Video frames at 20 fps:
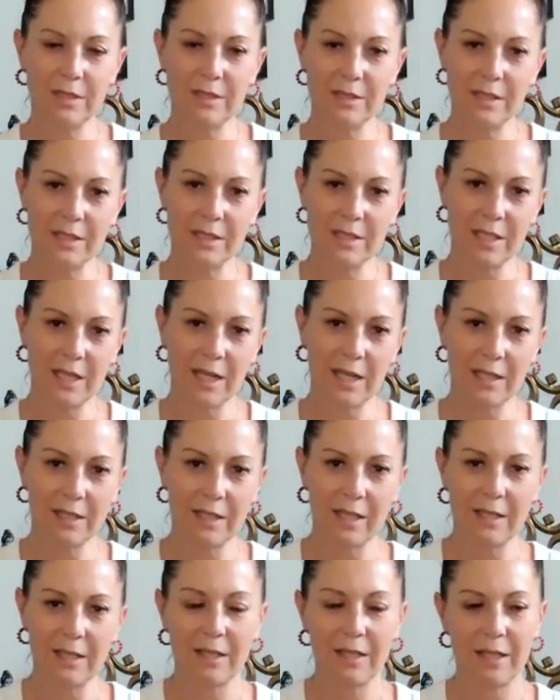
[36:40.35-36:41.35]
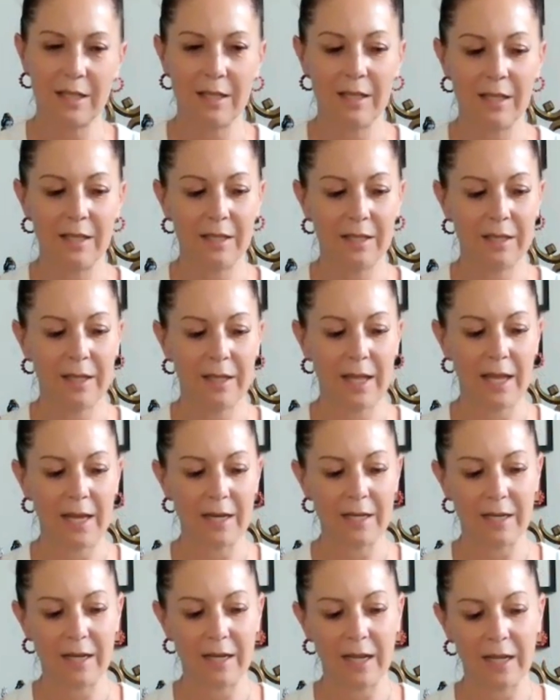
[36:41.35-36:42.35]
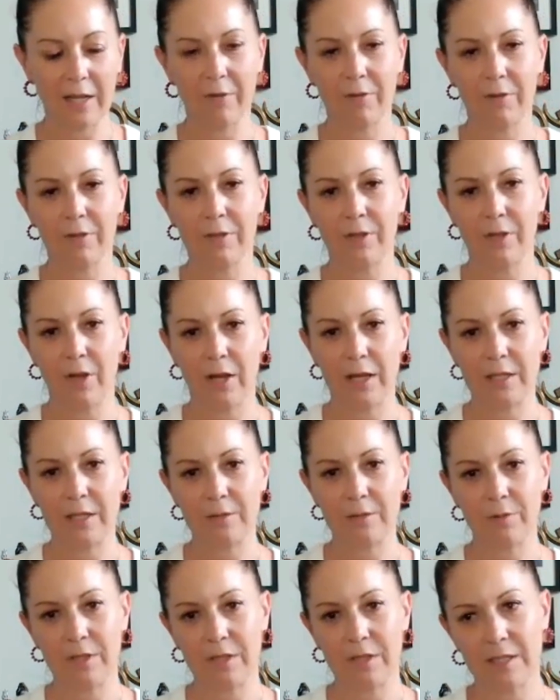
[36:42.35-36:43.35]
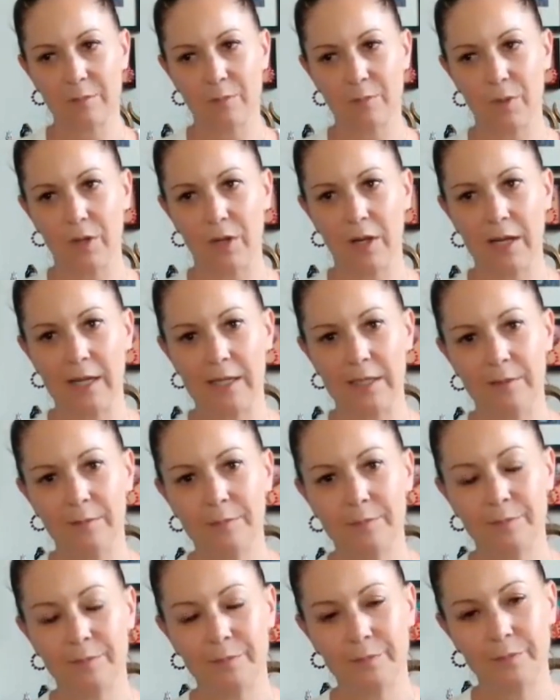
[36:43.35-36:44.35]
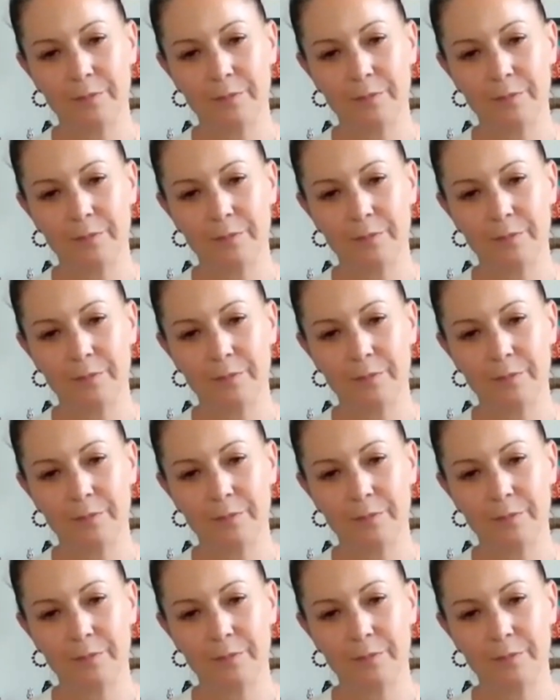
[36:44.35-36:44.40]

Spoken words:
just to check that the head and neck are aligned with the spine.